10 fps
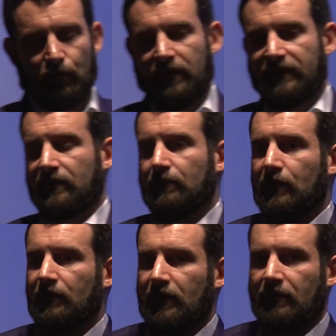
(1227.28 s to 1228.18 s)
we as a
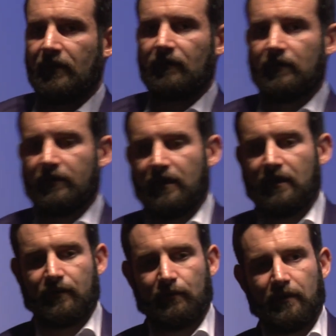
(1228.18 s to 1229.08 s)
community are definitely going to
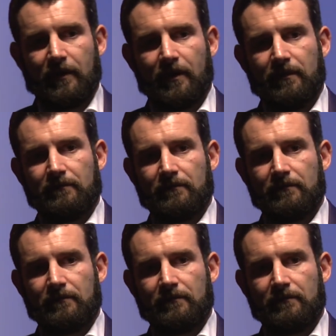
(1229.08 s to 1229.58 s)
have to work on.